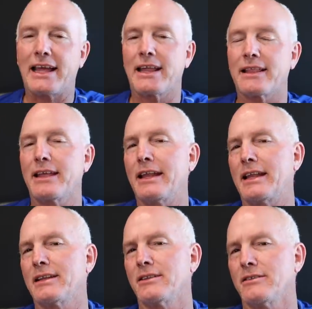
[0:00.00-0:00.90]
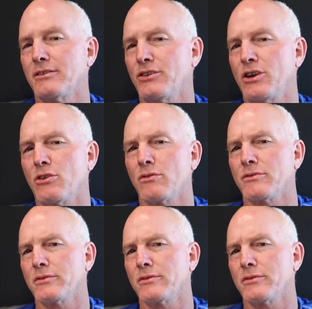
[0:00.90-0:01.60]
I, I think, you know,